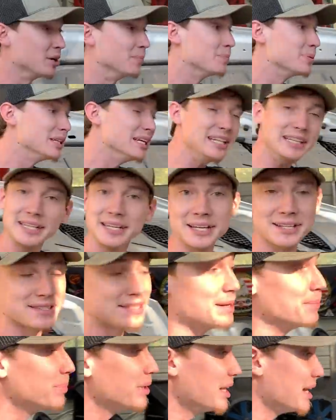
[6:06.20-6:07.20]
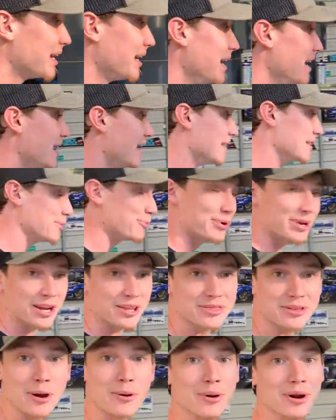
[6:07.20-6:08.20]
completely assembling it, and then we're
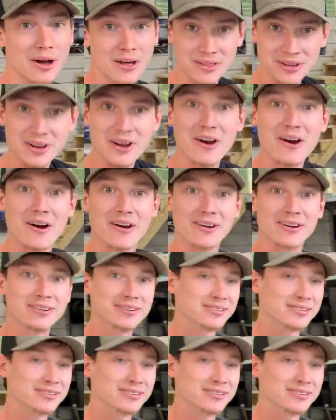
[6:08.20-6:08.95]
gonna throw it on the car.